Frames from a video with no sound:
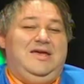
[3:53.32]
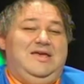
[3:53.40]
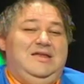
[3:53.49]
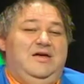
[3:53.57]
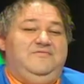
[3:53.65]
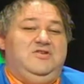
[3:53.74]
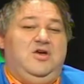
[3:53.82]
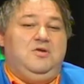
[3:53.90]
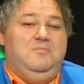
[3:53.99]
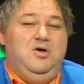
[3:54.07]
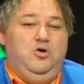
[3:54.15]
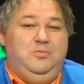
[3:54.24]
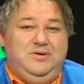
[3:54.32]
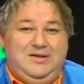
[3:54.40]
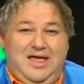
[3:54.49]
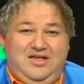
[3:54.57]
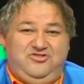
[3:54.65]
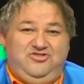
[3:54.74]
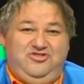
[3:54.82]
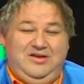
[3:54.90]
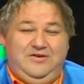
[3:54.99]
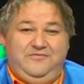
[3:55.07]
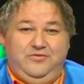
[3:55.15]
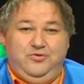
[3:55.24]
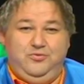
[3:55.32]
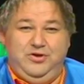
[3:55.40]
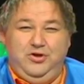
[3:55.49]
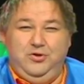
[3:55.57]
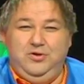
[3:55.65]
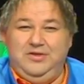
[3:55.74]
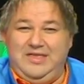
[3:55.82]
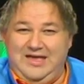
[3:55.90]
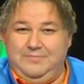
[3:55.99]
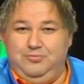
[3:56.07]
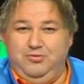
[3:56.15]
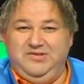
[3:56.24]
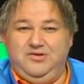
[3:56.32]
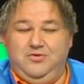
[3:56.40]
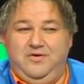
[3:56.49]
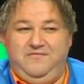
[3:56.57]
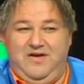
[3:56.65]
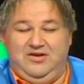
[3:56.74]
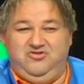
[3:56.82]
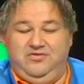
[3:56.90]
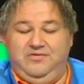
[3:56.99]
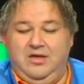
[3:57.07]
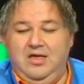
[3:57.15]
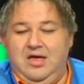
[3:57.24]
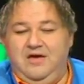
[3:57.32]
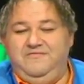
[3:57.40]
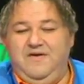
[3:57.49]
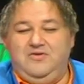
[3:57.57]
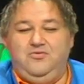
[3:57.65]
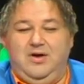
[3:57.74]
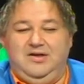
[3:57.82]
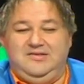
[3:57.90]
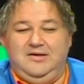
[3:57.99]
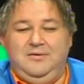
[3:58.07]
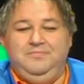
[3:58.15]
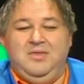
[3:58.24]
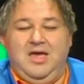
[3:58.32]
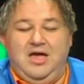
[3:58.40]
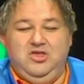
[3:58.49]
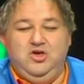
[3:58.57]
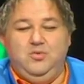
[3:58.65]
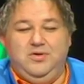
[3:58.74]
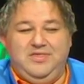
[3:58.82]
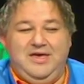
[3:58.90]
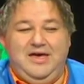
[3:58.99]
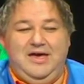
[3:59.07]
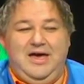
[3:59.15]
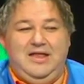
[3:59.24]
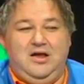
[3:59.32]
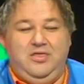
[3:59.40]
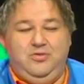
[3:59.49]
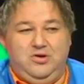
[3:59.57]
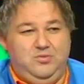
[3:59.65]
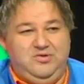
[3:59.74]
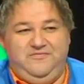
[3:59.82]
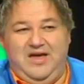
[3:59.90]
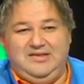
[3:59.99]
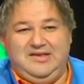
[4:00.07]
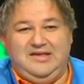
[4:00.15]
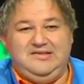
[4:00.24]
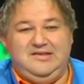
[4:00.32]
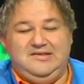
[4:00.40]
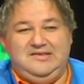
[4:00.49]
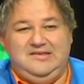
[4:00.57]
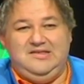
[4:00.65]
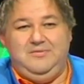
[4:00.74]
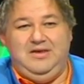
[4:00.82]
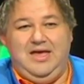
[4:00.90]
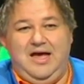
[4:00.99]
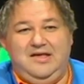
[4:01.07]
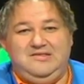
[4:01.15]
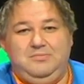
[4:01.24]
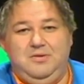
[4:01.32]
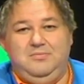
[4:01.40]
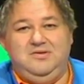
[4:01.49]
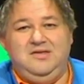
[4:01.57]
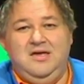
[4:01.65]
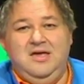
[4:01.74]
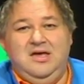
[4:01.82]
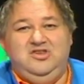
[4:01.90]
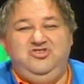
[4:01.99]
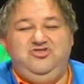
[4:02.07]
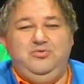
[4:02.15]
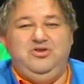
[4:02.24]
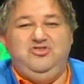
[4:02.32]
lucky enough to go to Melbourne last year for the reunion. They had a prisoner function, a fundraiser, and you were there, and I thought it was fantastic to see so many cast members. Did you